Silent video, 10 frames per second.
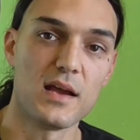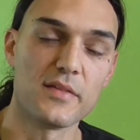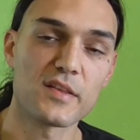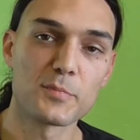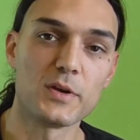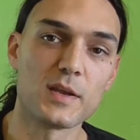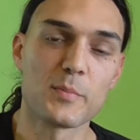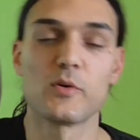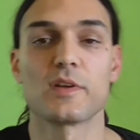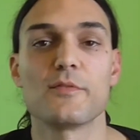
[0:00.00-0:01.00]
and that's pretty
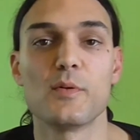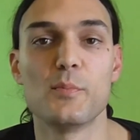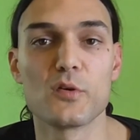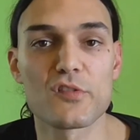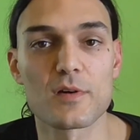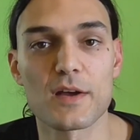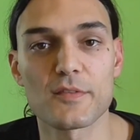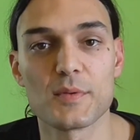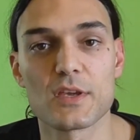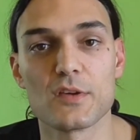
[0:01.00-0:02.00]
important for
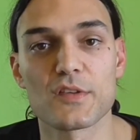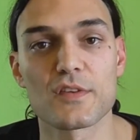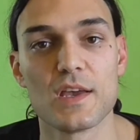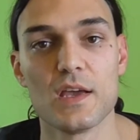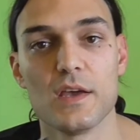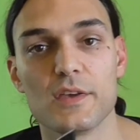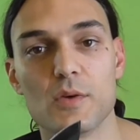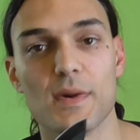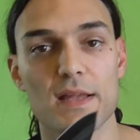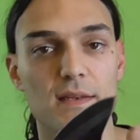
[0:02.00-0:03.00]
bushcraft because
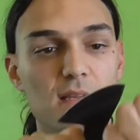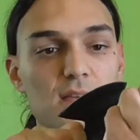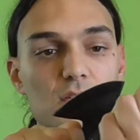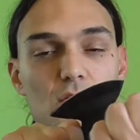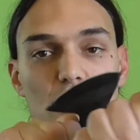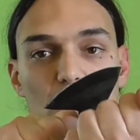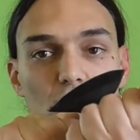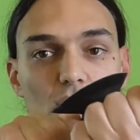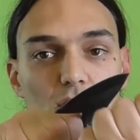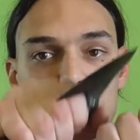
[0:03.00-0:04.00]
you might need to, you
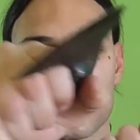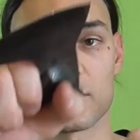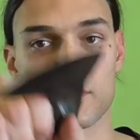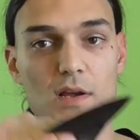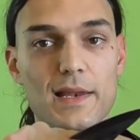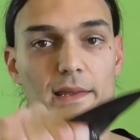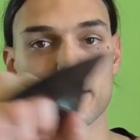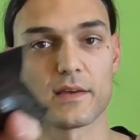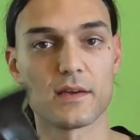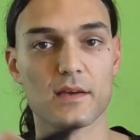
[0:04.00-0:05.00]
know,
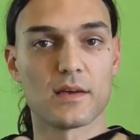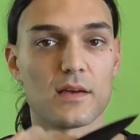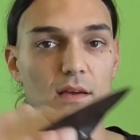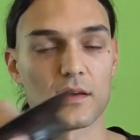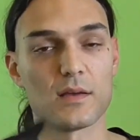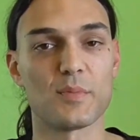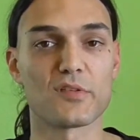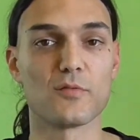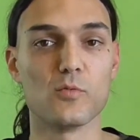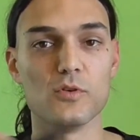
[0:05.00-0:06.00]
clean a
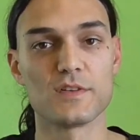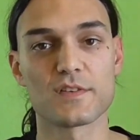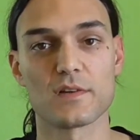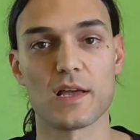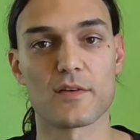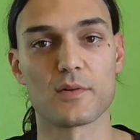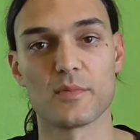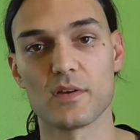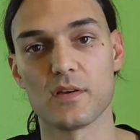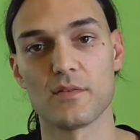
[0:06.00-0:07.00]
piece of wood, like
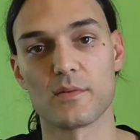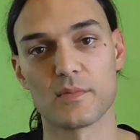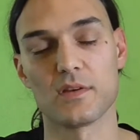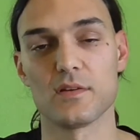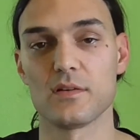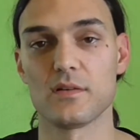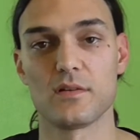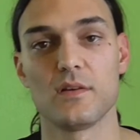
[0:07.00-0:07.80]
from the